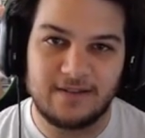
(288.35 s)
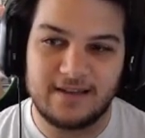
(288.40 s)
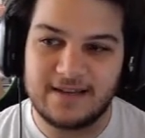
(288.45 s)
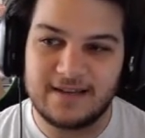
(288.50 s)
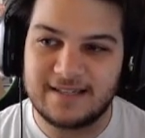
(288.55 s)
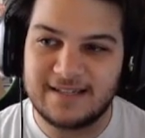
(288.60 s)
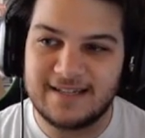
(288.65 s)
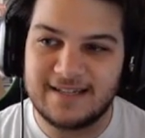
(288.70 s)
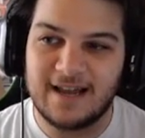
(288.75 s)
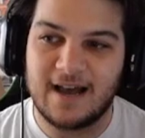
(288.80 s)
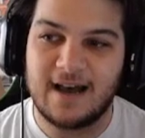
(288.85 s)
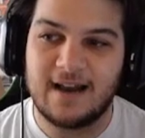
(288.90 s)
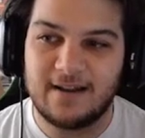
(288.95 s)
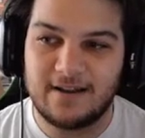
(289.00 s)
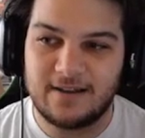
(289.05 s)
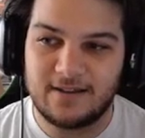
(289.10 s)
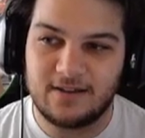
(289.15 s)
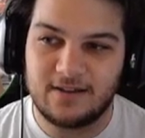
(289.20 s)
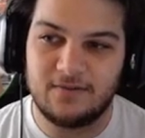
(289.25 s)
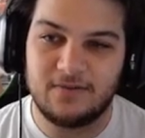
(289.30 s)
He is not
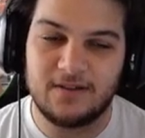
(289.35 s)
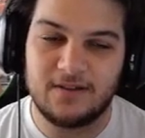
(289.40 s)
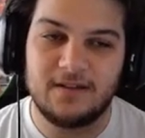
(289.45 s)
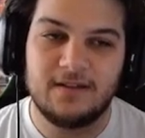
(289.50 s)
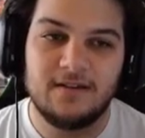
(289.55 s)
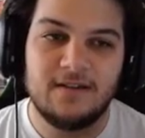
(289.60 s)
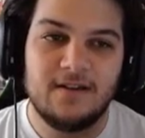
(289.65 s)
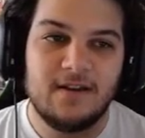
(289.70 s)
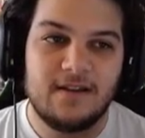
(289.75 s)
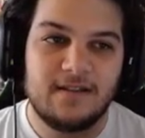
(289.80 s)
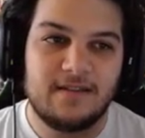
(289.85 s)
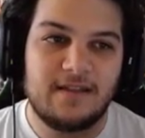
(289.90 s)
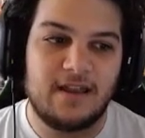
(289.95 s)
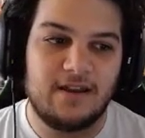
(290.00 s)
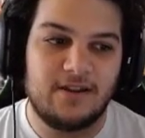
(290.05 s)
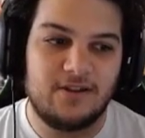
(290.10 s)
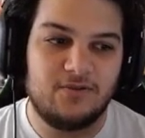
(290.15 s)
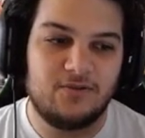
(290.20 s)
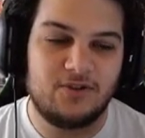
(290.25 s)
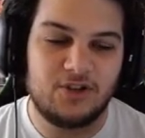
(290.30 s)
a unit
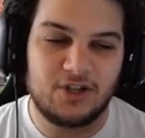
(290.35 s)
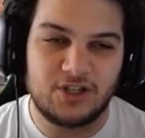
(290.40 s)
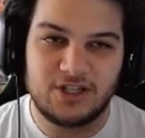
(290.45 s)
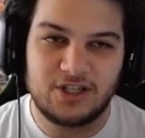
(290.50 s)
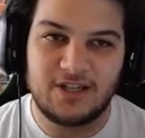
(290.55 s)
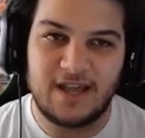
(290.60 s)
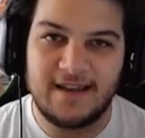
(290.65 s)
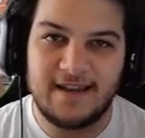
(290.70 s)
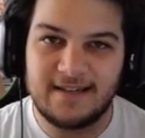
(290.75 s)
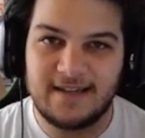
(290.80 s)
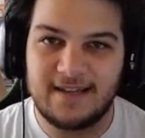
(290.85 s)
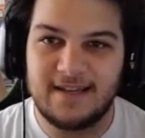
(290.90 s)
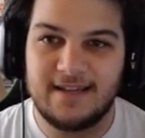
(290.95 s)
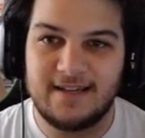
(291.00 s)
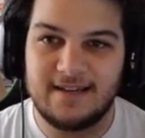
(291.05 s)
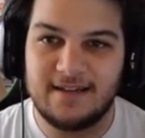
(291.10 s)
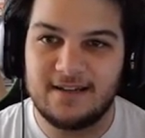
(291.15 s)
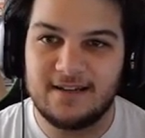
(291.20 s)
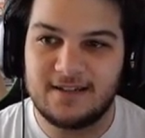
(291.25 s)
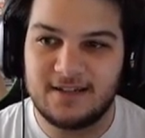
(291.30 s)
that you just send
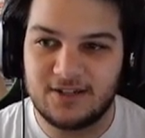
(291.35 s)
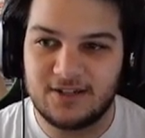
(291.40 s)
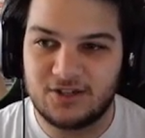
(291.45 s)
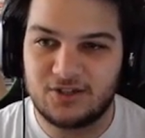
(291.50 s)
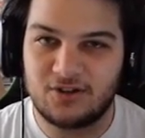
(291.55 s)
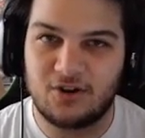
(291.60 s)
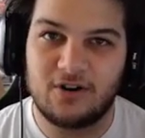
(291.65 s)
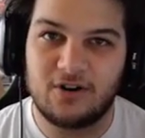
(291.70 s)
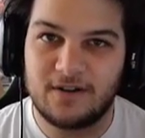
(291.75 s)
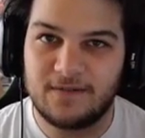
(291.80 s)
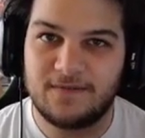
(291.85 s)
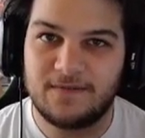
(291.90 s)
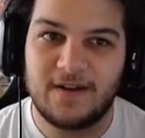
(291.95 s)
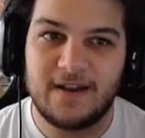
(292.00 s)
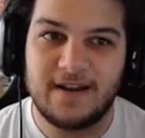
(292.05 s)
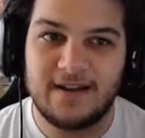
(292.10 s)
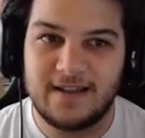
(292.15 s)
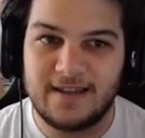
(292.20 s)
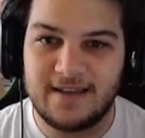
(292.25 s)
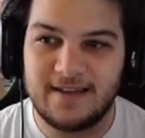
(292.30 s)
in to start a
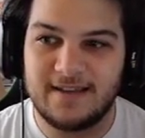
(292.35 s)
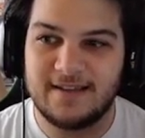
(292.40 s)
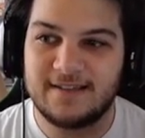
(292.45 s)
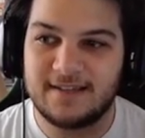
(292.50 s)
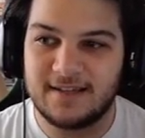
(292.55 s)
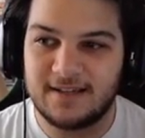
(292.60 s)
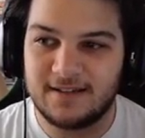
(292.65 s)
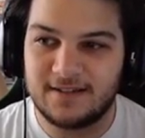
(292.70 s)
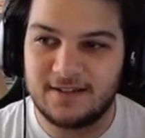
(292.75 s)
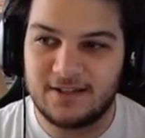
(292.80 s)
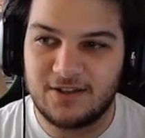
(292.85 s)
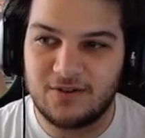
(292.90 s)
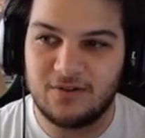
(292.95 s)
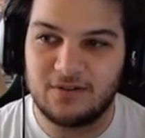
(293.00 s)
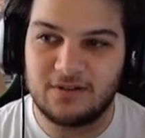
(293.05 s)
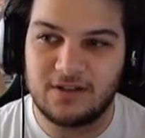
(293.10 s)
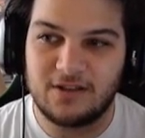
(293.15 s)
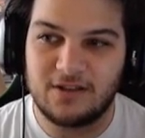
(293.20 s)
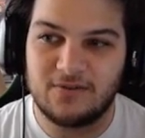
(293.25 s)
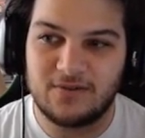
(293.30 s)
fight. He is a
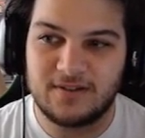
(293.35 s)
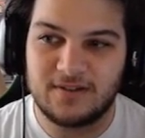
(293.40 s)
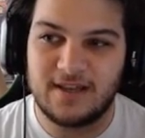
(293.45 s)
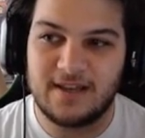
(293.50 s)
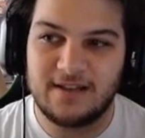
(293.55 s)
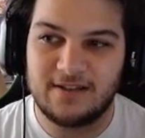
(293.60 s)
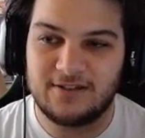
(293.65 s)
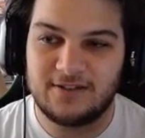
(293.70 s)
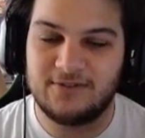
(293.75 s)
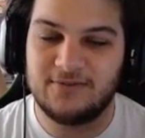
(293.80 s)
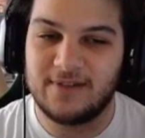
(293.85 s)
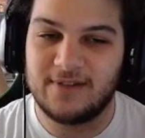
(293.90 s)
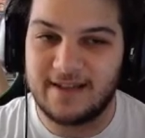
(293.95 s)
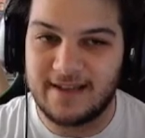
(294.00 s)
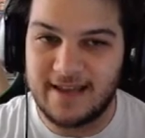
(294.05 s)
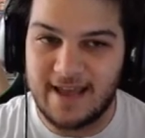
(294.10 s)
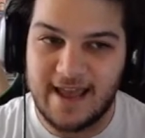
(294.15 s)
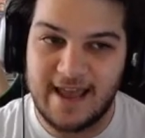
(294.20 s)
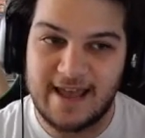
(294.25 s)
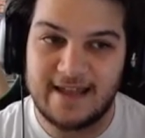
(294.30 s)
unit that you send to,
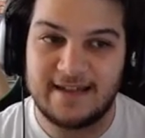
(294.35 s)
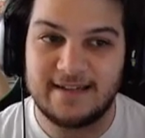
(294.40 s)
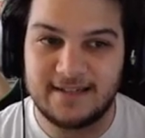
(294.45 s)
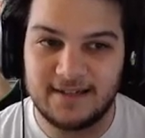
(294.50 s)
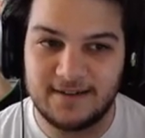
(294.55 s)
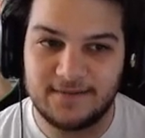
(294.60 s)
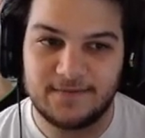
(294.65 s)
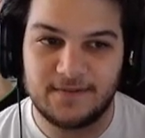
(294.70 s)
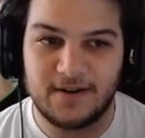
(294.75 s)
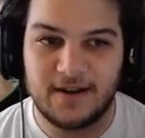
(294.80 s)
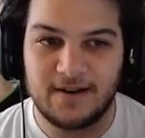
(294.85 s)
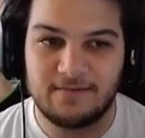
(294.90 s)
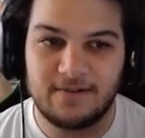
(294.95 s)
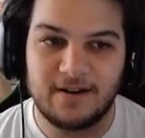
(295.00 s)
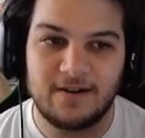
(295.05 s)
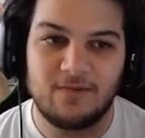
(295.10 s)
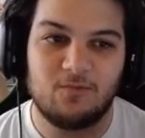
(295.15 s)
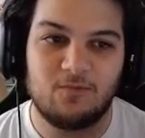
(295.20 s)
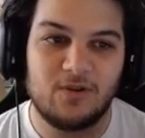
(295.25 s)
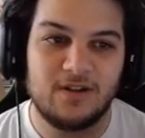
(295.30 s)
like, end a fight,
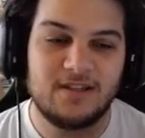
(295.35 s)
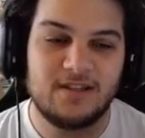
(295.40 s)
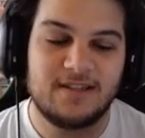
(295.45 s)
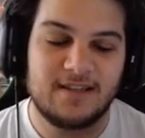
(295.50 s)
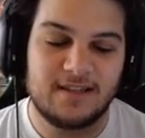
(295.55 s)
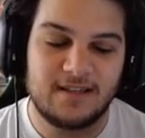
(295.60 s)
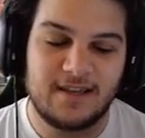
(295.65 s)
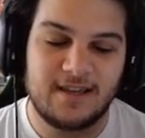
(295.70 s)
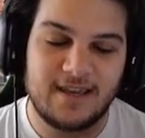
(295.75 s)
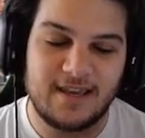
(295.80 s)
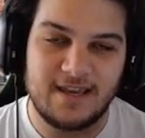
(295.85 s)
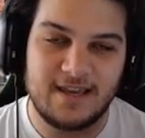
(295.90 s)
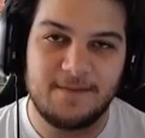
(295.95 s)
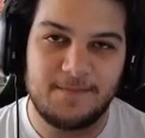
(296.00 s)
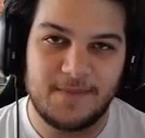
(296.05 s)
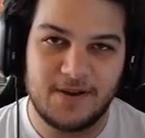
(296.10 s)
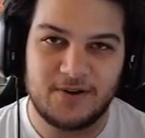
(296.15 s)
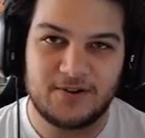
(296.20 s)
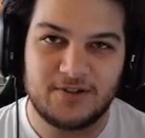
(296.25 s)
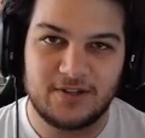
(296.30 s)
right? Once he
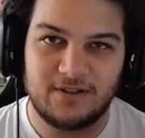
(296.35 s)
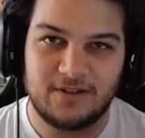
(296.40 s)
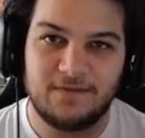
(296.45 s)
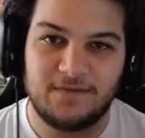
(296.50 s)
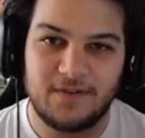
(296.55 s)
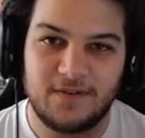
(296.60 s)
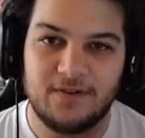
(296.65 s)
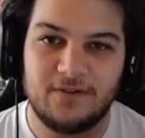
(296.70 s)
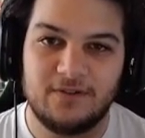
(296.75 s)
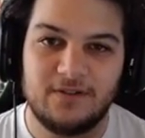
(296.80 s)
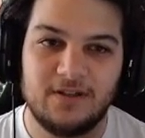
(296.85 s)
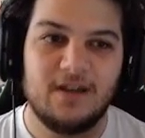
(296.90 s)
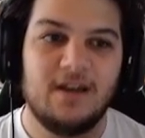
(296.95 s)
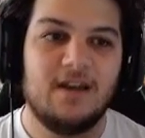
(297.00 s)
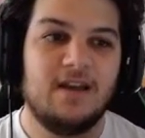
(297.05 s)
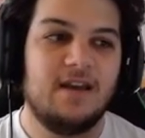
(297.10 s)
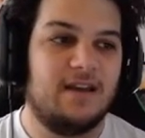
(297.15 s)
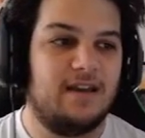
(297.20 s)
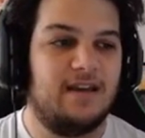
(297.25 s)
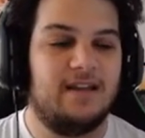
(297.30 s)
appears on the field,
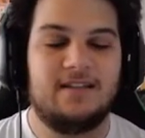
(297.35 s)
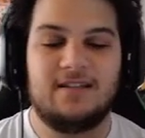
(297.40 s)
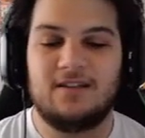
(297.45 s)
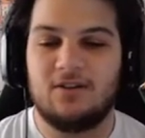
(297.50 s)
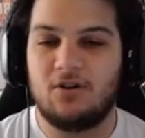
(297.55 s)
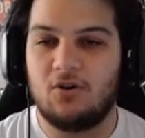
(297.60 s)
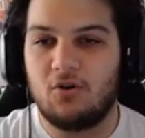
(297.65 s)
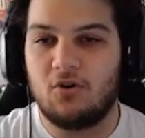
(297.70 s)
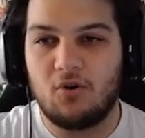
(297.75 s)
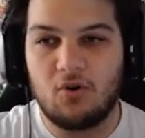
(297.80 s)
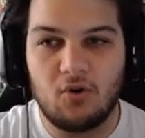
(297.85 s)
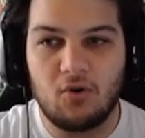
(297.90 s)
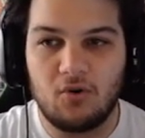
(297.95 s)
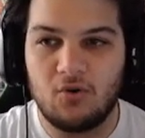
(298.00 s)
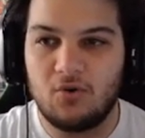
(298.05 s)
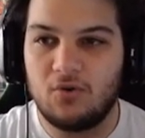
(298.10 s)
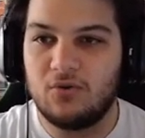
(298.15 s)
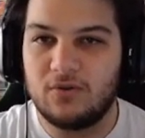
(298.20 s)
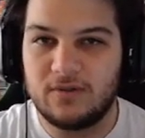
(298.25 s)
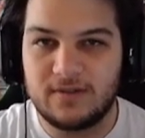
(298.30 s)
it's a
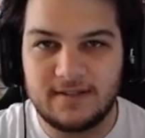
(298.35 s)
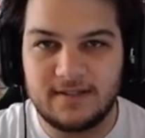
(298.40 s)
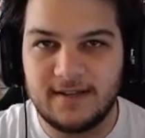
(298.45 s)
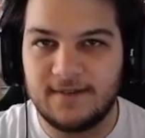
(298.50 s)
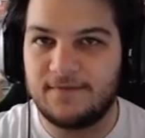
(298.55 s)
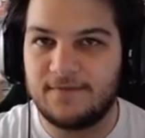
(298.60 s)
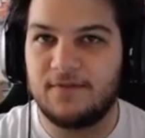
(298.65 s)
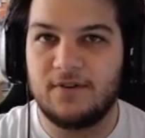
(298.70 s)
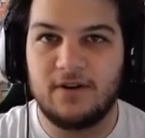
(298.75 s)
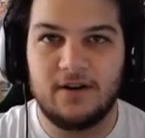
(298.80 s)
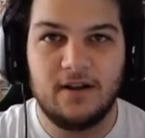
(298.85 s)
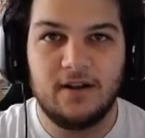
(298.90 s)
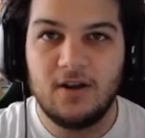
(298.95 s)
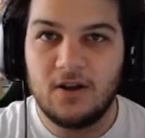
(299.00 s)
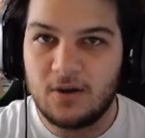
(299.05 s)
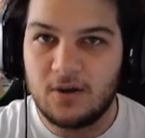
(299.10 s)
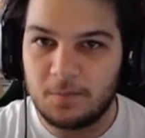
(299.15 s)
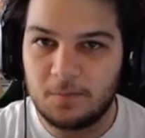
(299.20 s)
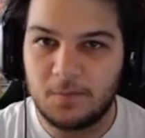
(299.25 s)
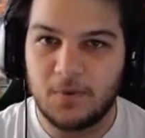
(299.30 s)
whole different
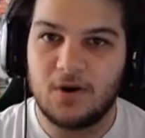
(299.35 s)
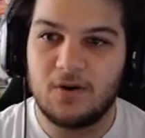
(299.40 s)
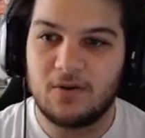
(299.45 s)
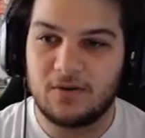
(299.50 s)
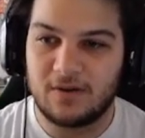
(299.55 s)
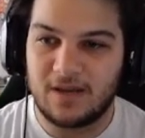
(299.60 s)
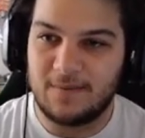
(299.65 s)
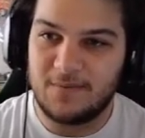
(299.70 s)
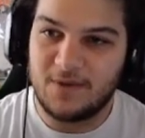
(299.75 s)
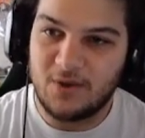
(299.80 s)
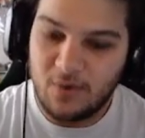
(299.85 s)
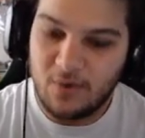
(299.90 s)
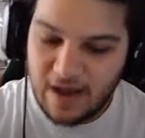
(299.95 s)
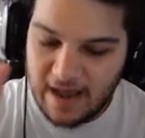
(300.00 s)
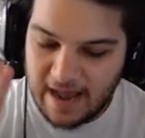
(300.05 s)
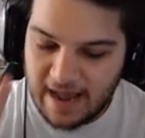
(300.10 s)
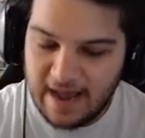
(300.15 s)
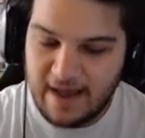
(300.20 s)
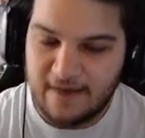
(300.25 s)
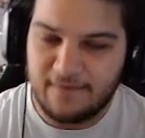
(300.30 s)
ball game. You
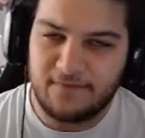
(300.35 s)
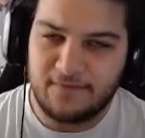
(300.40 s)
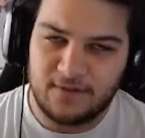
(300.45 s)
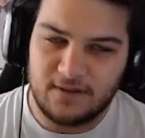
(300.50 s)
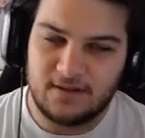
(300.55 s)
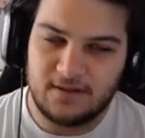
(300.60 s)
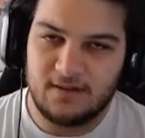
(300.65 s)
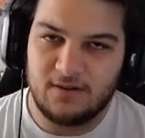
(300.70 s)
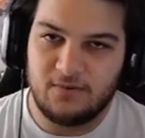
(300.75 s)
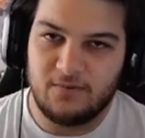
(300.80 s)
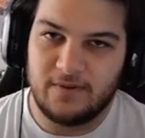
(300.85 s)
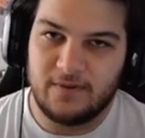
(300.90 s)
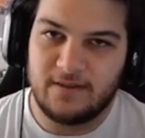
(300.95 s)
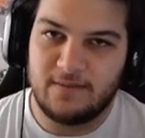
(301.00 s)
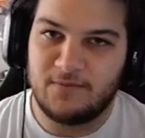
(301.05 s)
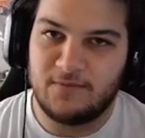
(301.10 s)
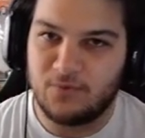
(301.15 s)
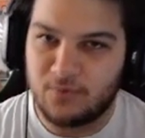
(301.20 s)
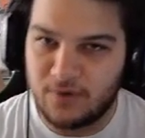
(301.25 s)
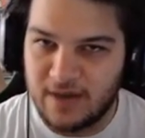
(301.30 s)
have to deal with
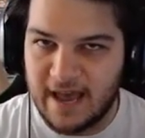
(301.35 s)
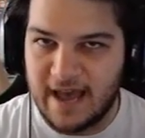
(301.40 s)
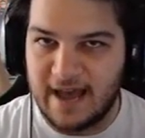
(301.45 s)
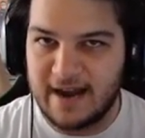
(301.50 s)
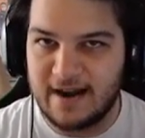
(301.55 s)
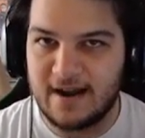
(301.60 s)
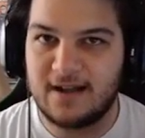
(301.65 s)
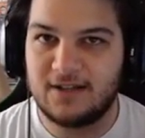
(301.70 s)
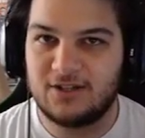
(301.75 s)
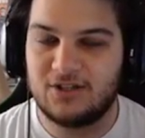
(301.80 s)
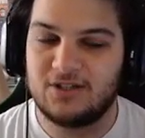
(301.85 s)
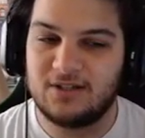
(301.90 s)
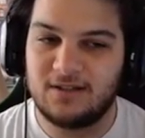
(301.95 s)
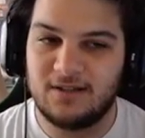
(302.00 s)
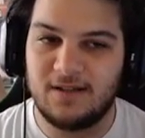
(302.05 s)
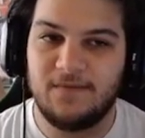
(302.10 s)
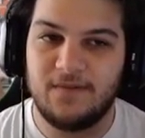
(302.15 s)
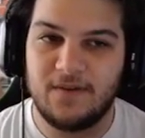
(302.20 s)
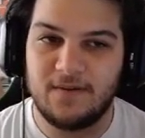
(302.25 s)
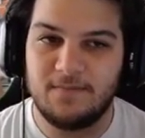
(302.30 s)
him. You cannot just
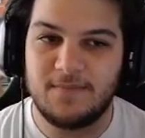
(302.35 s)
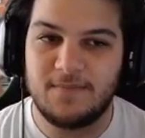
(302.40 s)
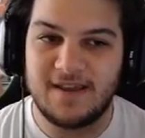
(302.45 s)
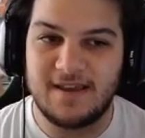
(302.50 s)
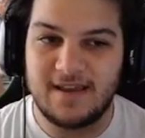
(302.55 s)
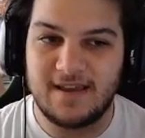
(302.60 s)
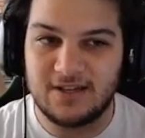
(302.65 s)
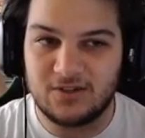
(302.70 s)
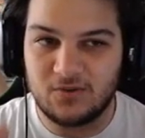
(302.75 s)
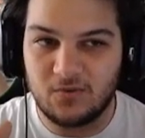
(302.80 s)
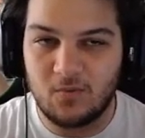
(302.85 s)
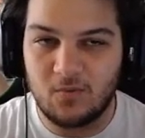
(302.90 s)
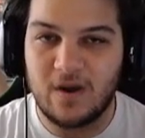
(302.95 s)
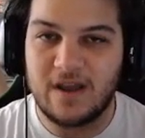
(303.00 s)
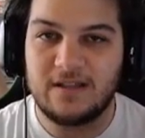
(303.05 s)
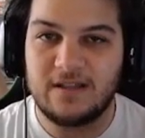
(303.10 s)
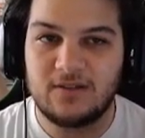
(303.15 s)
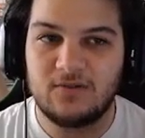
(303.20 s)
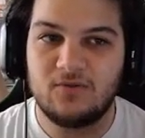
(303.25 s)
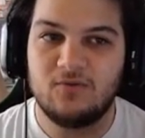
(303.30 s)
leave him be. He has
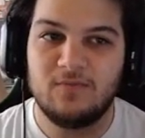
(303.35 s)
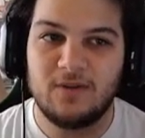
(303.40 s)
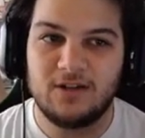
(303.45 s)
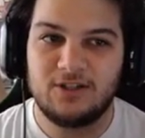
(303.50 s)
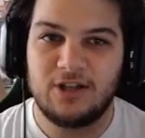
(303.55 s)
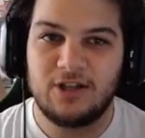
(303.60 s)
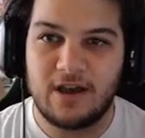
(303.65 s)
way too much